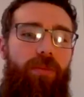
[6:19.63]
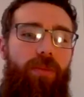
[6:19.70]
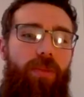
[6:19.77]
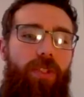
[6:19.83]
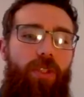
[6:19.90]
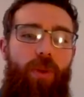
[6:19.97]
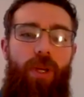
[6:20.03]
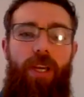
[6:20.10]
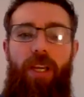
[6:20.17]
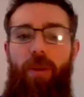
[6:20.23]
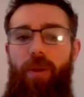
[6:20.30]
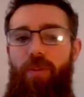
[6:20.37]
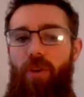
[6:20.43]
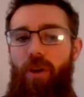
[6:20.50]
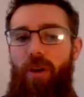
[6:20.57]
So here
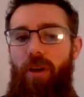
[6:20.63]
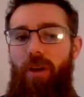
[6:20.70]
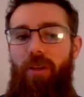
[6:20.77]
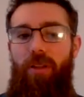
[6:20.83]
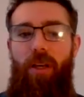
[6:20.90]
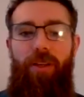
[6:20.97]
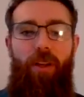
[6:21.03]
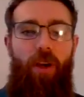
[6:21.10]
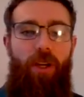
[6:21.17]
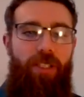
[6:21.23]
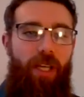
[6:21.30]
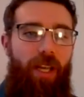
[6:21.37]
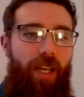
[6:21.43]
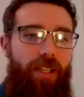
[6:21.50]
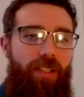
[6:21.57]
we've got a, a nice
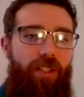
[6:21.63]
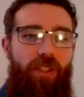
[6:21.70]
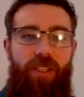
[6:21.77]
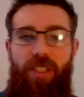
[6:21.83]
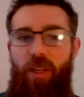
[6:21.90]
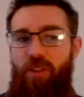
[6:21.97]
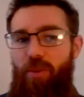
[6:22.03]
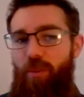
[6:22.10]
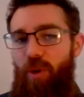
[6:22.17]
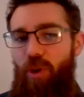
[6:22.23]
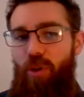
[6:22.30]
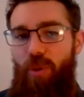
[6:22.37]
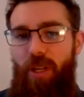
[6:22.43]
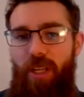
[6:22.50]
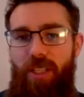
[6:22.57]
galaxy, you can see lots of blue
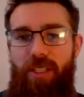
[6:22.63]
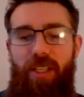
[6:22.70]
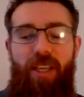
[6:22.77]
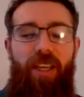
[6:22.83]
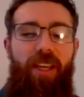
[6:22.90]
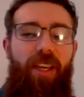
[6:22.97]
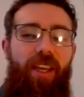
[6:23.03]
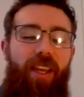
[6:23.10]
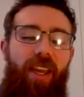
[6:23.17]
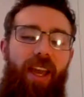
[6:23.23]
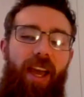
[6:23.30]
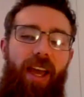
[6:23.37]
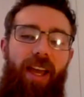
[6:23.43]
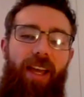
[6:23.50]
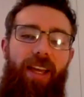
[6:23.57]
in it,
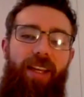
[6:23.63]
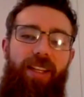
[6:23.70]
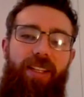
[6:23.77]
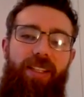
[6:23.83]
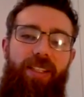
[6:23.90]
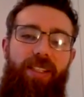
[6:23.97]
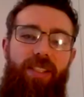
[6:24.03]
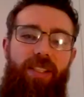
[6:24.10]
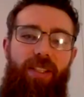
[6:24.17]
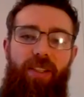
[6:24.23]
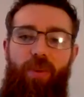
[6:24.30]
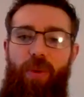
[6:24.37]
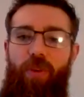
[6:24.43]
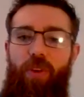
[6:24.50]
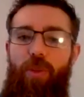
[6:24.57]
and
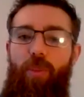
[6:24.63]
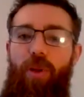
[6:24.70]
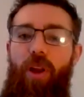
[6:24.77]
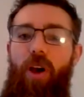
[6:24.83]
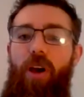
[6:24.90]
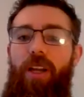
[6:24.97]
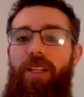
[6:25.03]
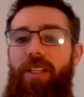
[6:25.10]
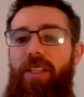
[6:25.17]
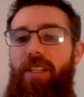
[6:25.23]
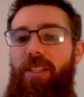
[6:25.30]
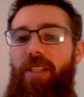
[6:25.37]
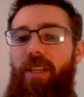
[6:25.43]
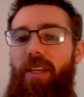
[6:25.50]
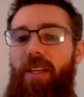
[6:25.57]
we've got the Pleiades
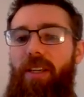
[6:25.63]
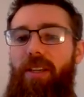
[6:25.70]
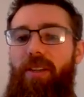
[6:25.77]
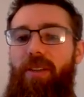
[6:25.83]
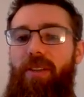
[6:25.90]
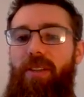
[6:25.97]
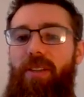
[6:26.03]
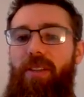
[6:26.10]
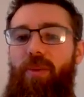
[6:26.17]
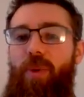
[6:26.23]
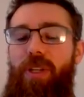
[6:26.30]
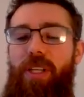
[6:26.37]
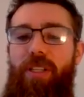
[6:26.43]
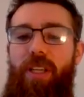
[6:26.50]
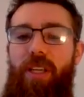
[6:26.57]
there, which
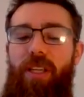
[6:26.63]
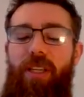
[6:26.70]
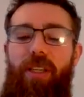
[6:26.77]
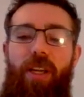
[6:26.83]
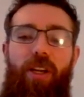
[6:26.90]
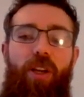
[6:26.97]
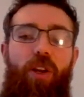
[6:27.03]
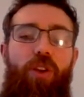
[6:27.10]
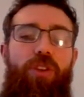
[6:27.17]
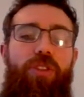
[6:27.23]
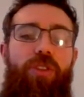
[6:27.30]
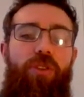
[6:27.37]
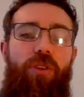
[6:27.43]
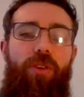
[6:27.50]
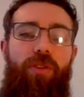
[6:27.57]
is a, a
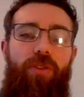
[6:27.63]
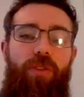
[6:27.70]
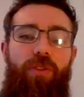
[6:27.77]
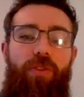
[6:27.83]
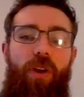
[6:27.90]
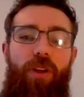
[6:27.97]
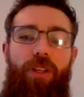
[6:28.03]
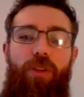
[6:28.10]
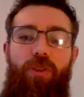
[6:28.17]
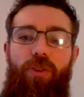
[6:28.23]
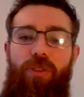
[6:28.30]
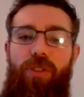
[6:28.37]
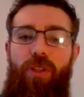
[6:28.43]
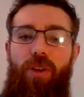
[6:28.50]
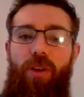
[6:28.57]
cluster of very young
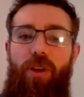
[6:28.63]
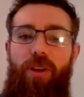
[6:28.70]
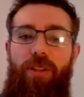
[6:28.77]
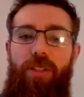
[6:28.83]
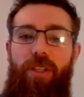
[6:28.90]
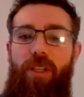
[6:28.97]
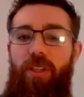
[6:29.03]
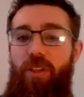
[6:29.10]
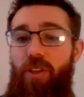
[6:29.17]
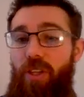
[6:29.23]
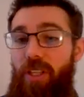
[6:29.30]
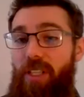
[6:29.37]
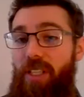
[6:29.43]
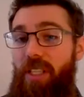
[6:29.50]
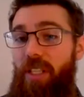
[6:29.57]
stars. You can
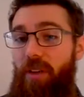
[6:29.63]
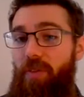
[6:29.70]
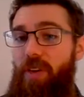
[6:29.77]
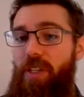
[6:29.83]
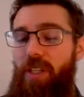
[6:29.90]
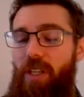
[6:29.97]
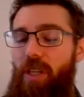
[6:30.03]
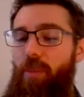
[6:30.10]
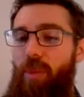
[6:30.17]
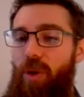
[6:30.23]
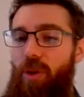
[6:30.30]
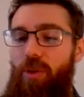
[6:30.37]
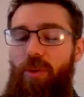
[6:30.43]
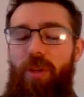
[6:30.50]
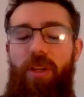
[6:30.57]
see they're visually
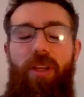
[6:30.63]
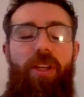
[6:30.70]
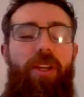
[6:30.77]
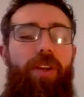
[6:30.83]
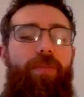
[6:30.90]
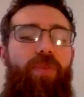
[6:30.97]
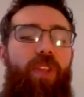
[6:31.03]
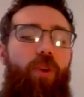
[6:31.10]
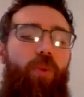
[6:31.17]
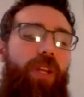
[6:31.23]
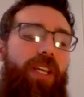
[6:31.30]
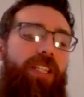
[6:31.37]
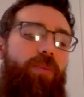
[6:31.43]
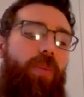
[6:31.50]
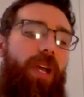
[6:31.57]
blue, and we'd
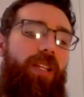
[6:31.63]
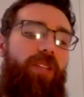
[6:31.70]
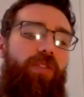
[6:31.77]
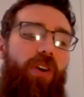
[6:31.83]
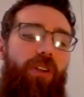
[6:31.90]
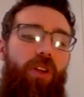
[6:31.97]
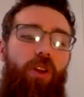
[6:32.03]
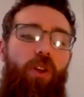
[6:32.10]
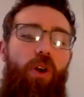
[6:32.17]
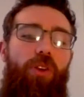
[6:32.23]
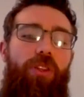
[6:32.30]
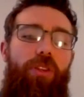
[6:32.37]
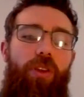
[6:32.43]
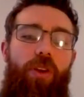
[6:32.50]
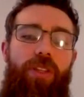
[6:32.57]
expect to find a lot
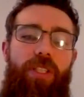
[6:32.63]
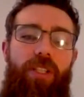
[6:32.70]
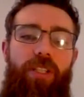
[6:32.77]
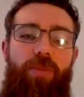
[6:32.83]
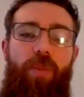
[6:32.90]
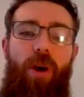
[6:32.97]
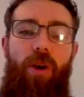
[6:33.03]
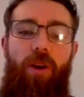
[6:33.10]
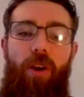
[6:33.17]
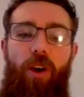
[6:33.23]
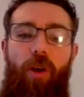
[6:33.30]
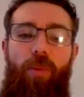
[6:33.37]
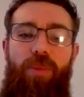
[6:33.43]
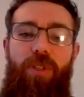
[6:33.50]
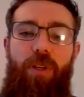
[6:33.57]
of those in the spiral
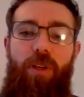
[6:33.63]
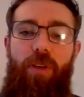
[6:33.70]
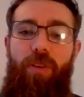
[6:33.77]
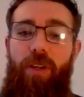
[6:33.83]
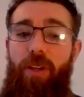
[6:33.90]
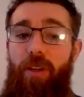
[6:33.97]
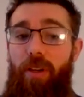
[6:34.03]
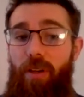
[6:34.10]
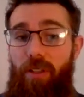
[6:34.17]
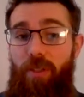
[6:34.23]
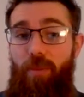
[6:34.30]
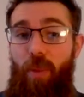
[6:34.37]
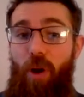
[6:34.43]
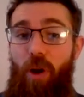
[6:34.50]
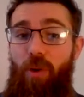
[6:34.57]
arms of a
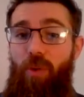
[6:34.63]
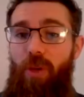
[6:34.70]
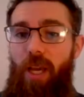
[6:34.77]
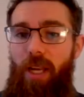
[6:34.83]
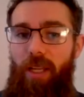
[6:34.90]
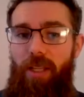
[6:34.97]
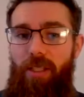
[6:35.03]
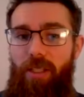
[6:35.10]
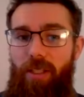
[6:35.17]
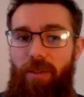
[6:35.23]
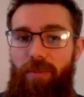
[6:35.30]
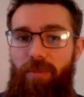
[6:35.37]
spiral galaxy